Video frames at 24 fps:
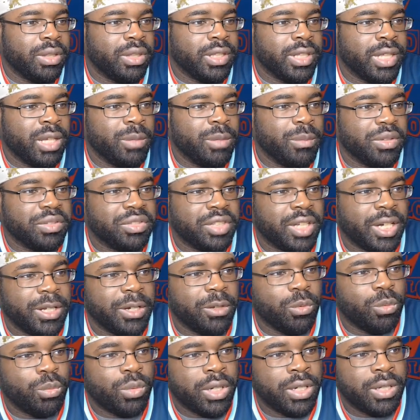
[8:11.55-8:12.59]
the game was tied
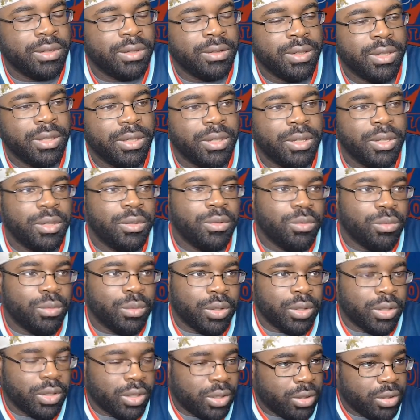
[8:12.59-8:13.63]
at 1,
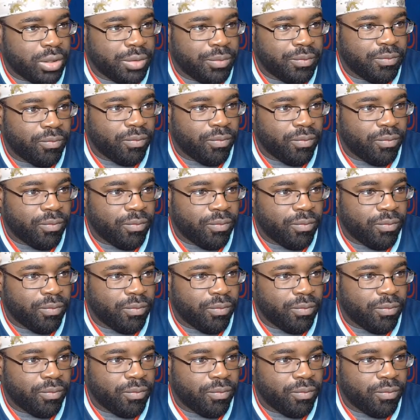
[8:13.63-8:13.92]
where